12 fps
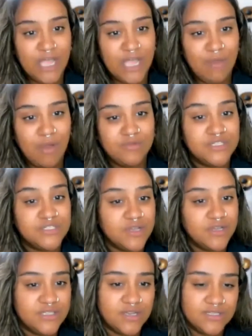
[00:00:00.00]
I was just
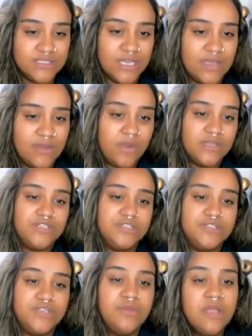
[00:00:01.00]
going to ask the second
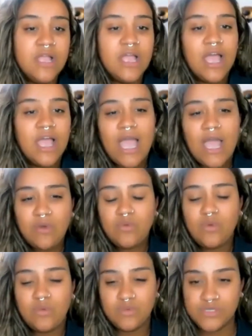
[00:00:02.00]
question. So
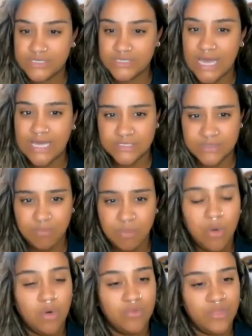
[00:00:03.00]
how does that
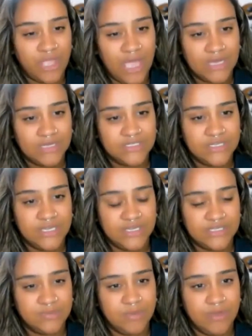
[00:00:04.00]
support the candidate
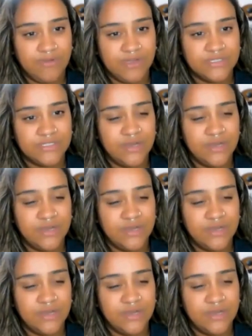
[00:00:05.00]
experience?